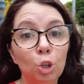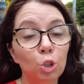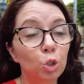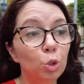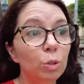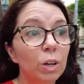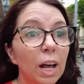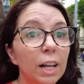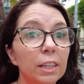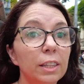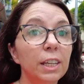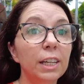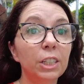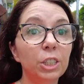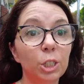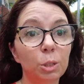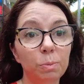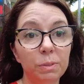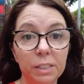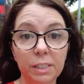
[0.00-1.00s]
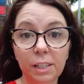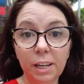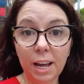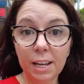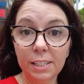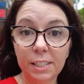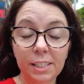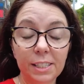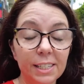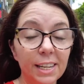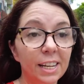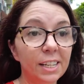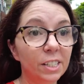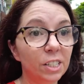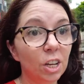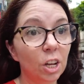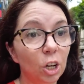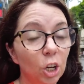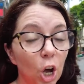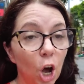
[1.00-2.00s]
Do not think just because it says
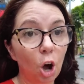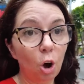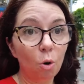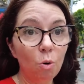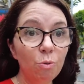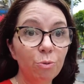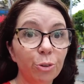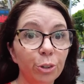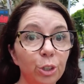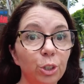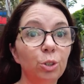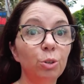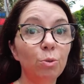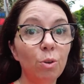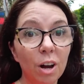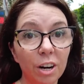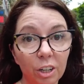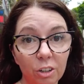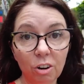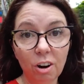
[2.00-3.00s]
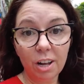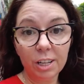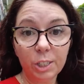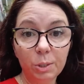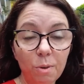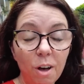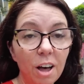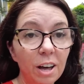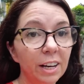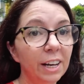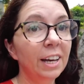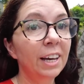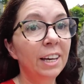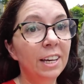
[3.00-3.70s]
go for you on a crosswalk